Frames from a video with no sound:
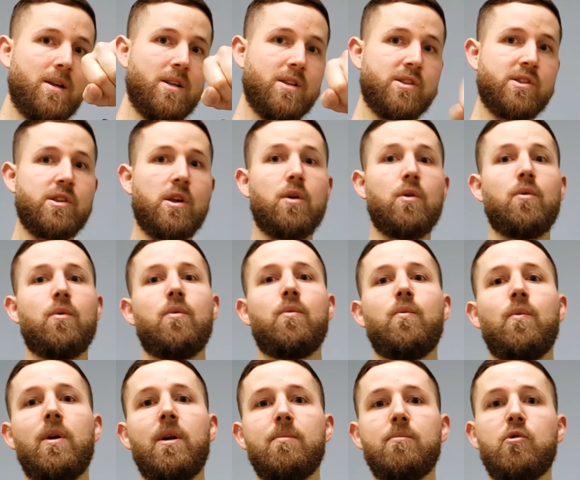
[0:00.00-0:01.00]
So
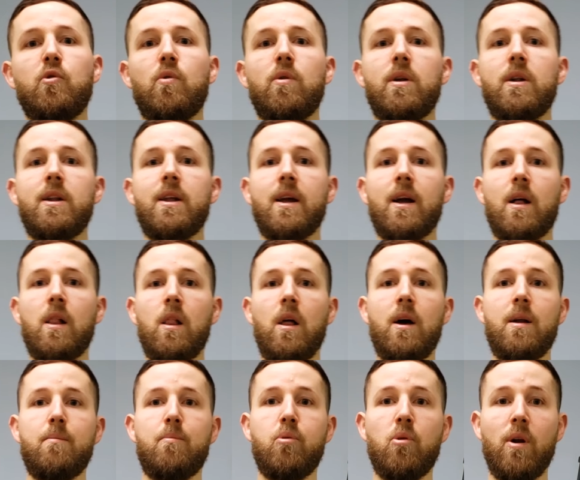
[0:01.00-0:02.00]
when I'm doing an
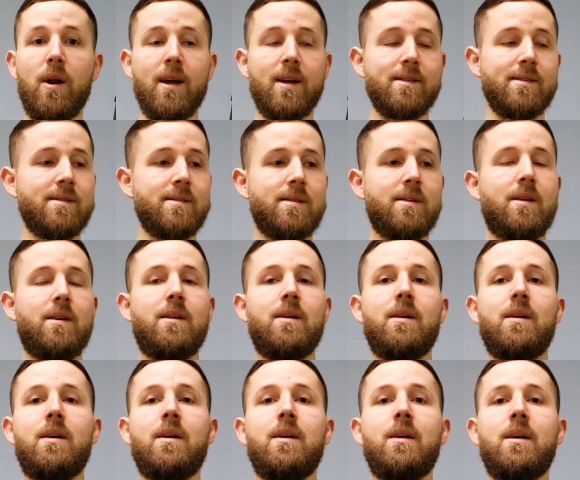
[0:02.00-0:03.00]
incline press,
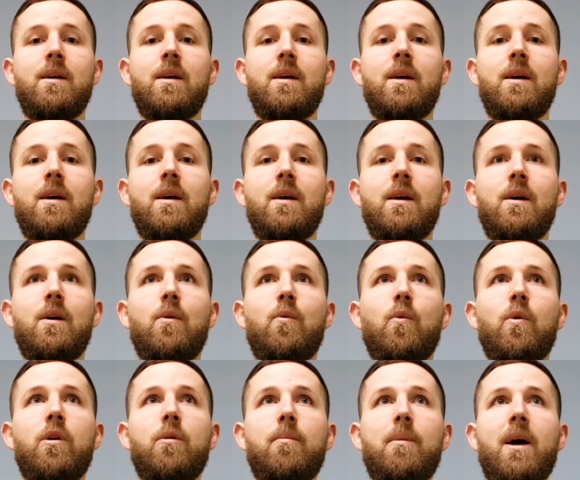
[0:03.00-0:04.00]

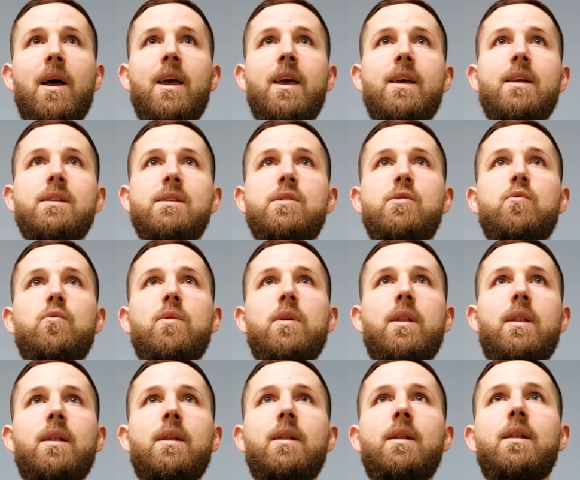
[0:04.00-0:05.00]
what are my hands doing?
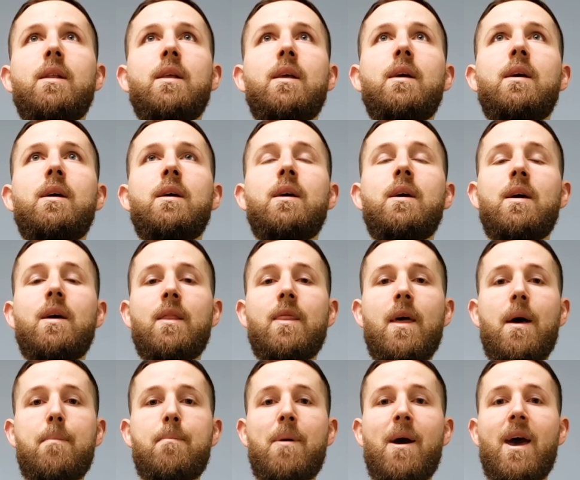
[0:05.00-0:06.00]

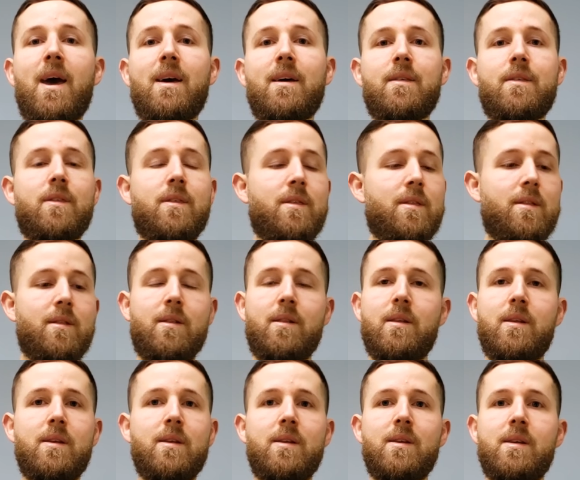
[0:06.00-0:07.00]
That path
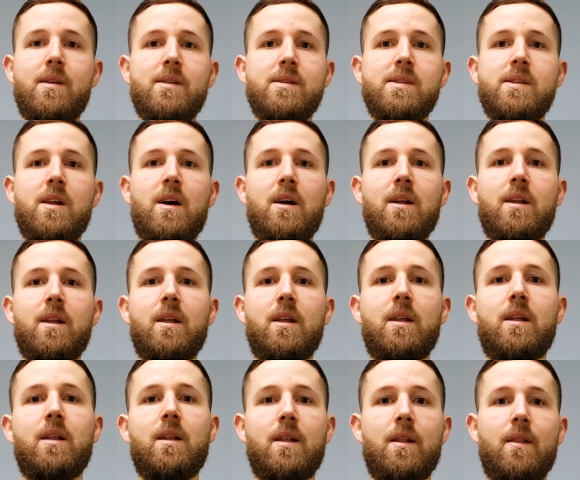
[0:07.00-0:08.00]
is not
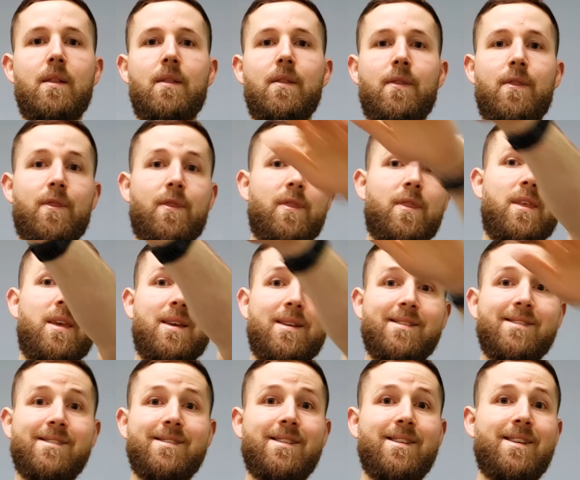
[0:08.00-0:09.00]

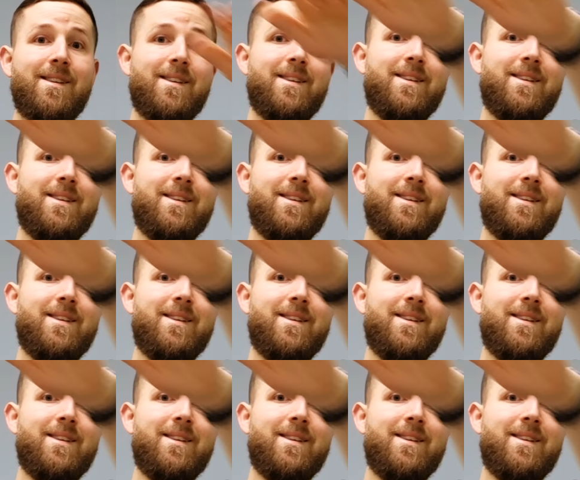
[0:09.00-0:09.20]
this.